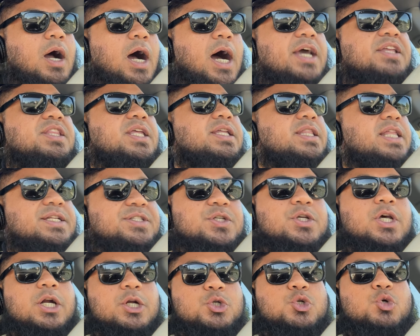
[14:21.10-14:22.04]
I think
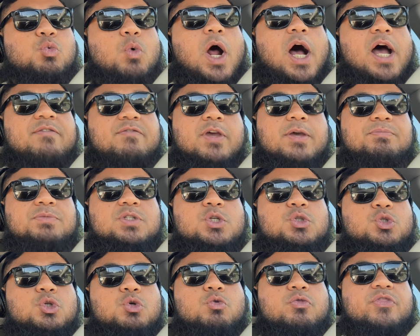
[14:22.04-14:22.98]
that's going to drive him
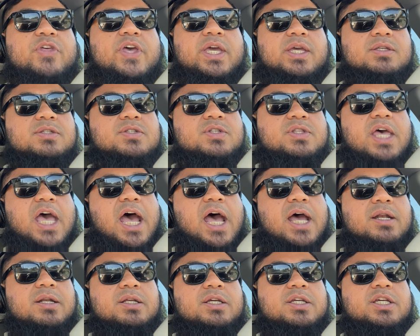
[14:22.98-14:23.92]
to do things
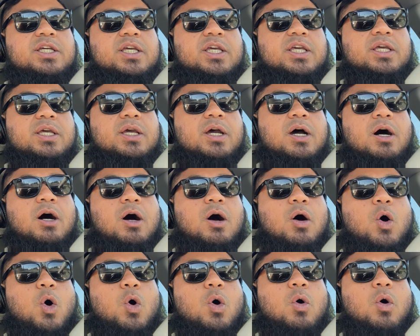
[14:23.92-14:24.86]
that he
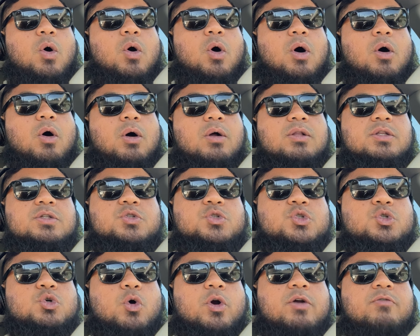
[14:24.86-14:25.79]
uh,
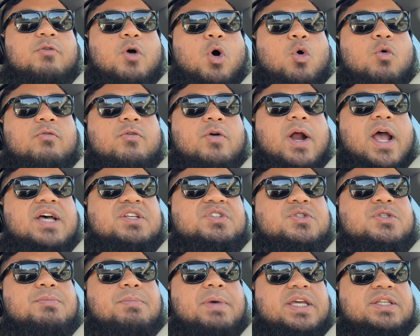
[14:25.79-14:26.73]
sort of
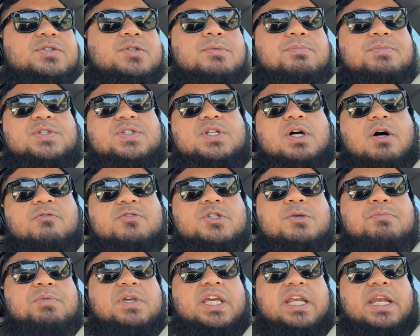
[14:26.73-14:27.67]
overestimates himself
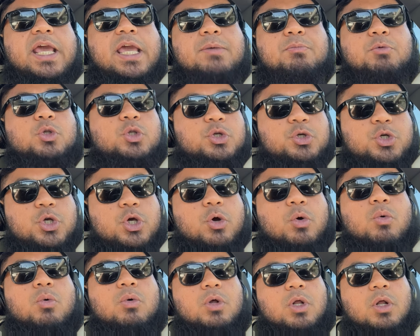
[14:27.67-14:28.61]
to being able to
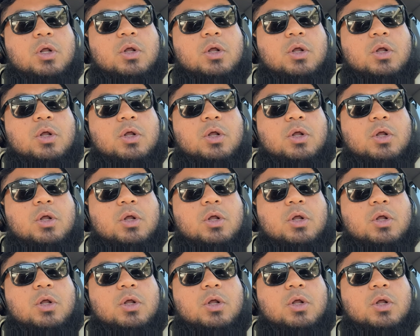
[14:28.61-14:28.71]
do.